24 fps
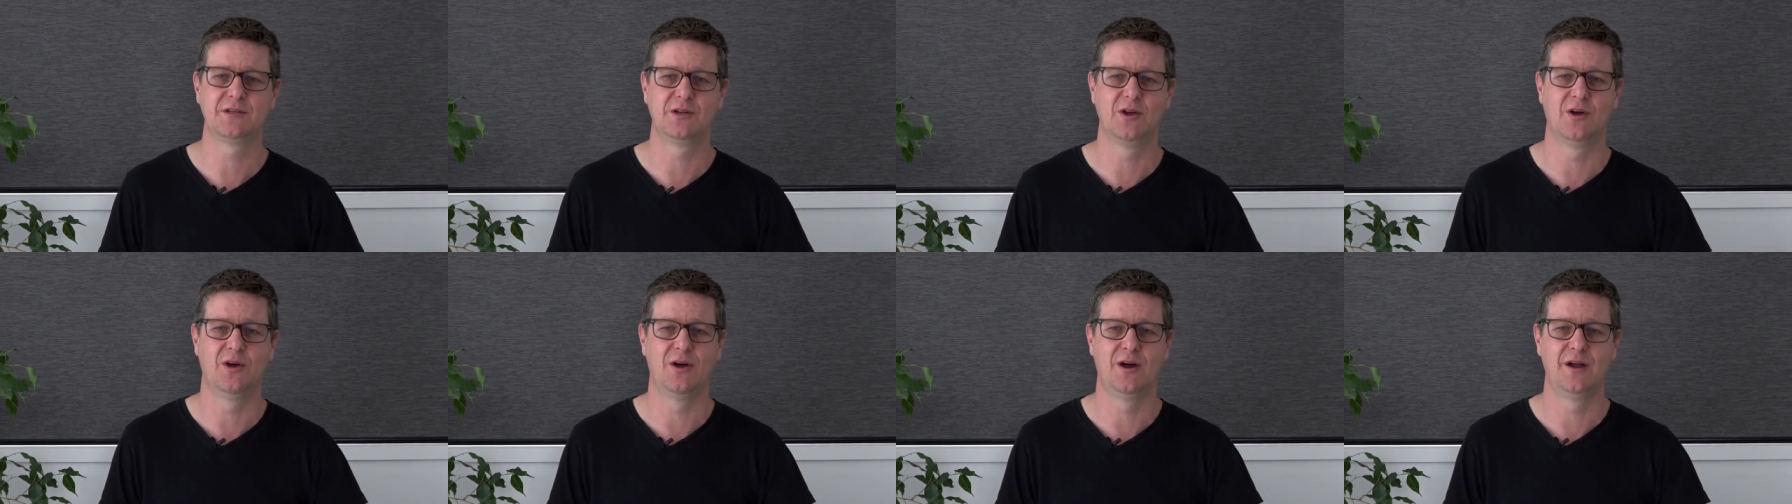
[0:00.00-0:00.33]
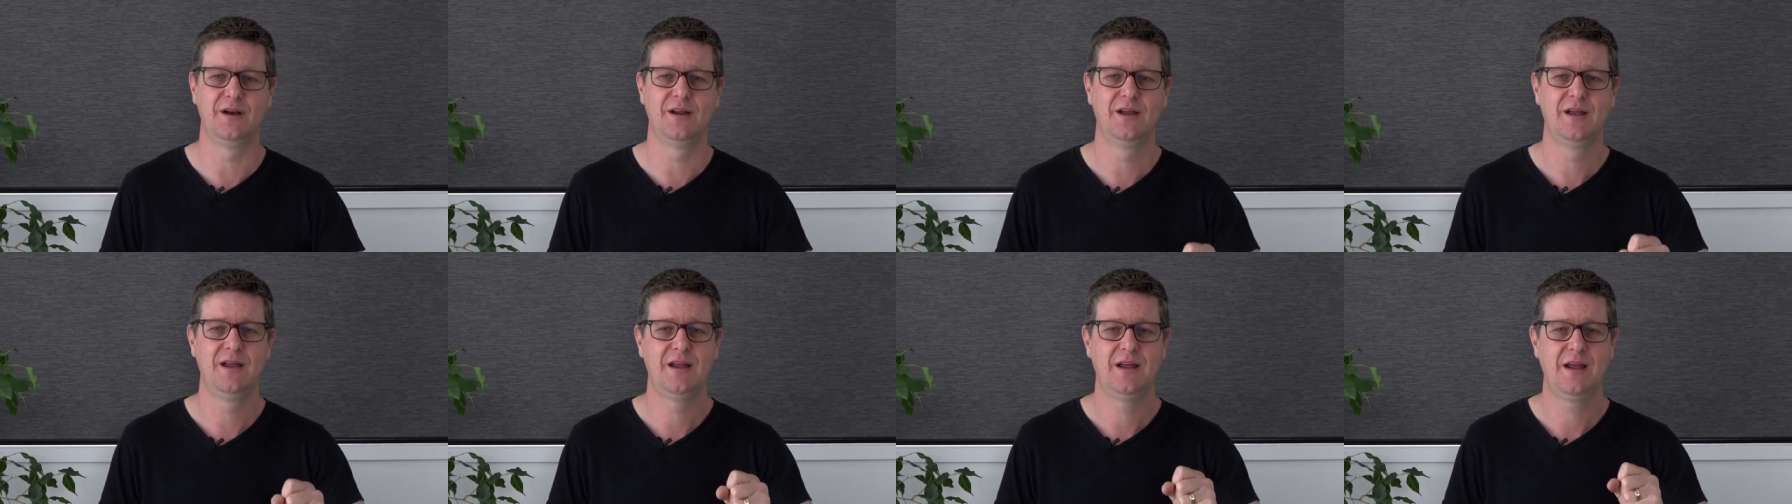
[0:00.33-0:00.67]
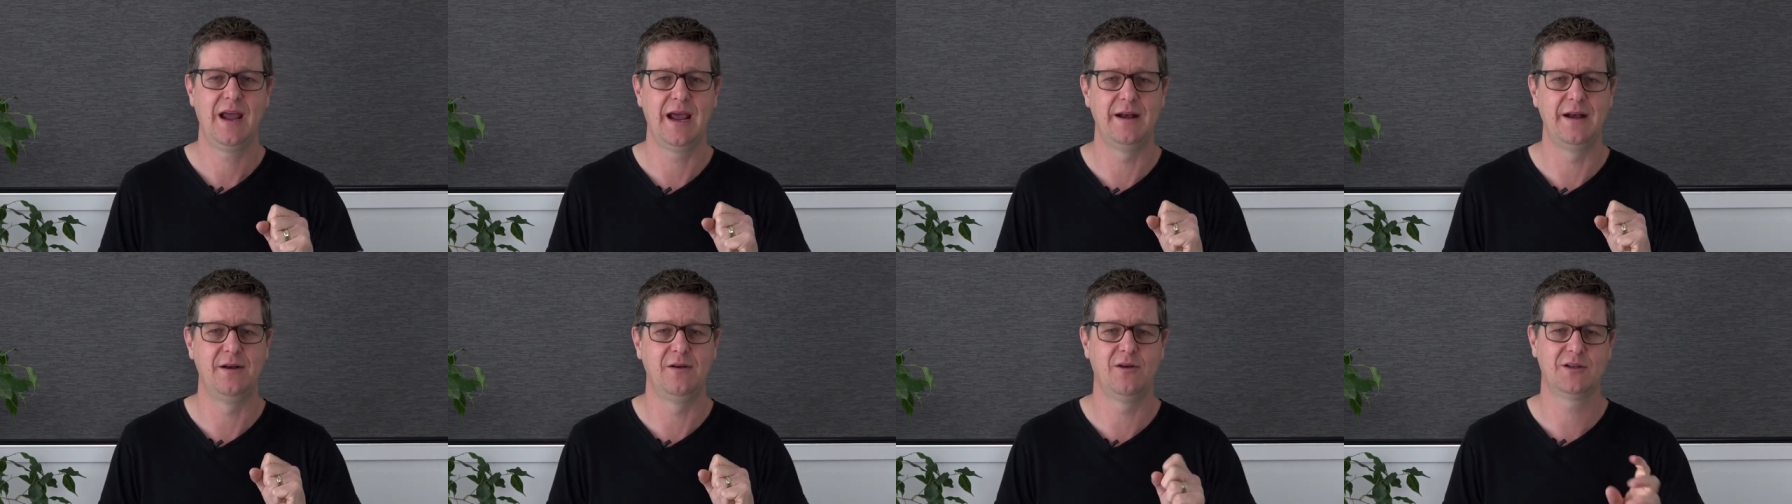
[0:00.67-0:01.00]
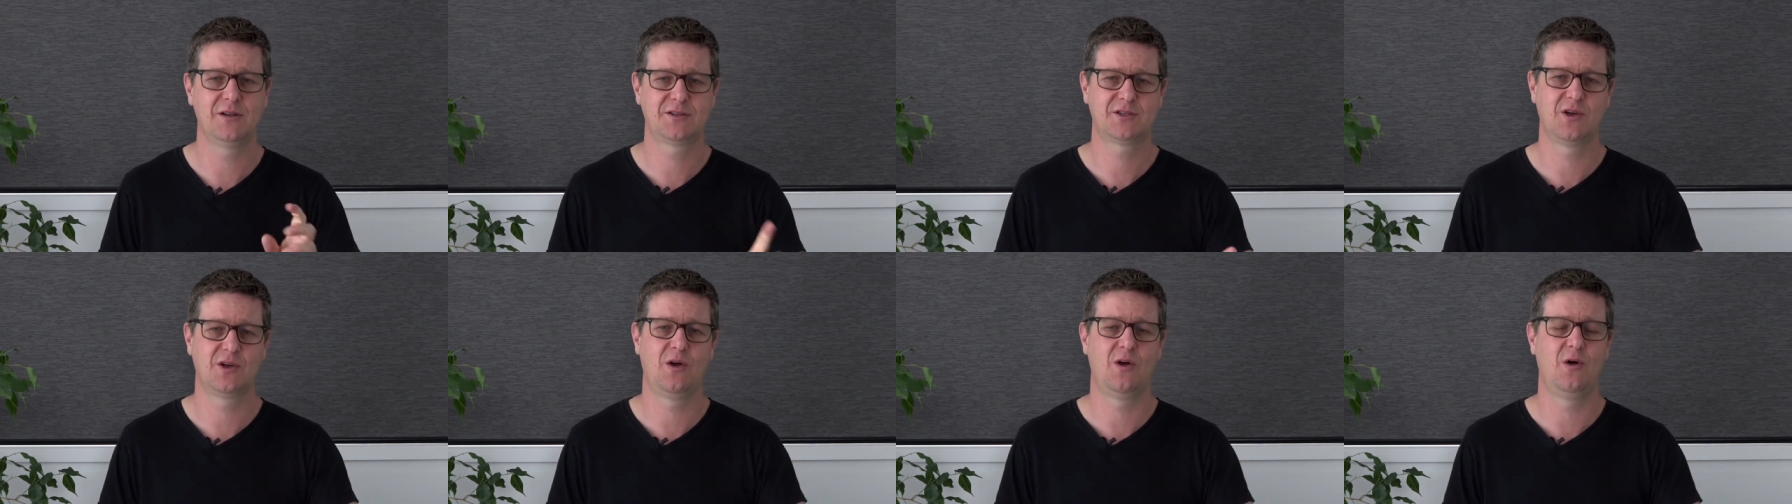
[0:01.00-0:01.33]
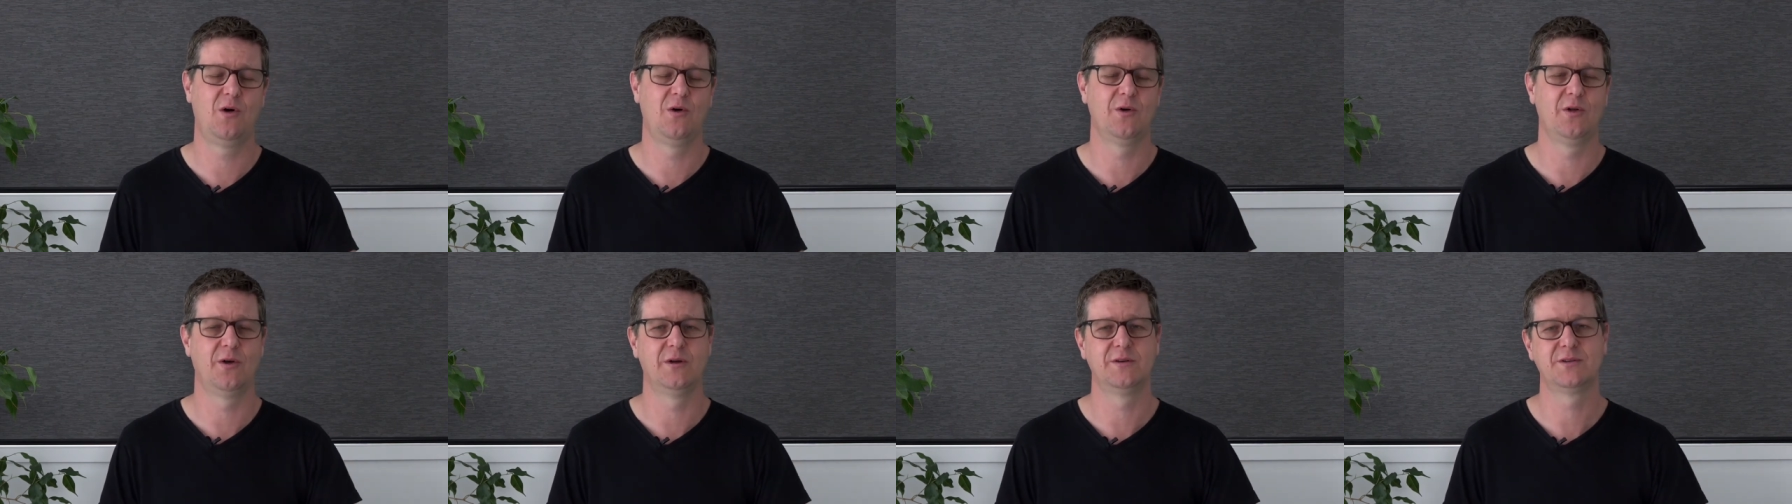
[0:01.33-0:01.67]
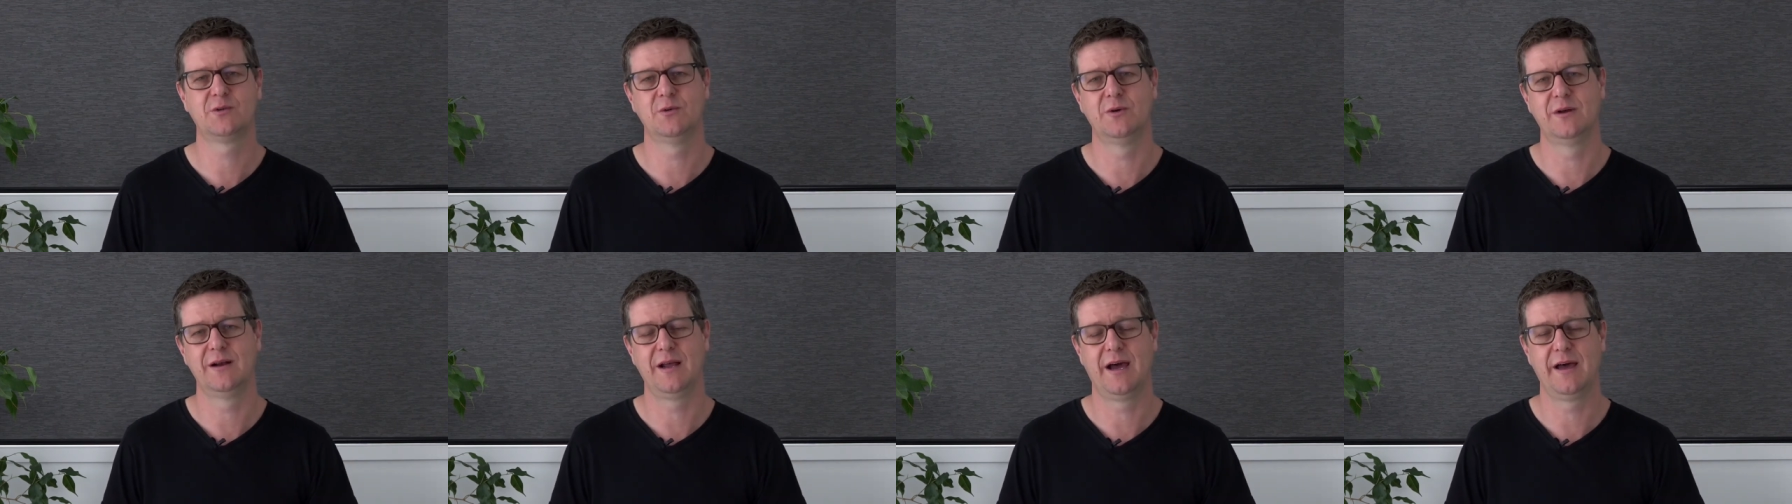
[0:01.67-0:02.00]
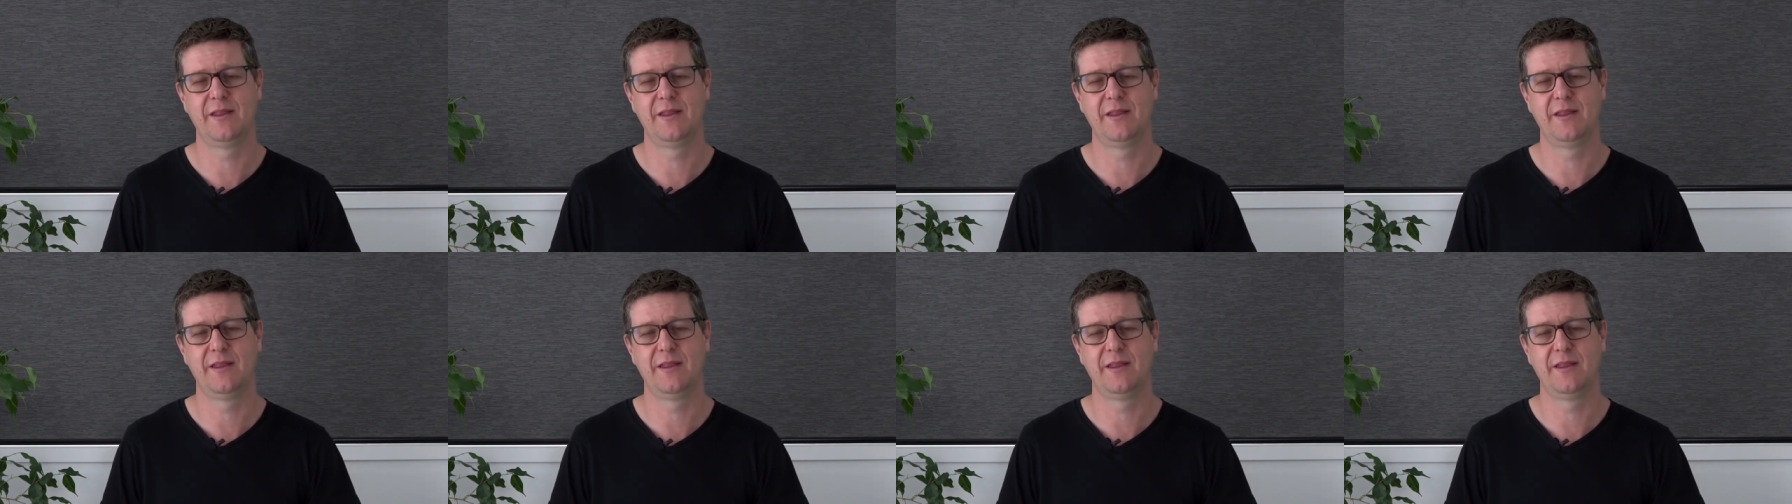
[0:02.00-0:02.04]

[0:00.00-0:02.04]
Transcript: God and not to hold on to it.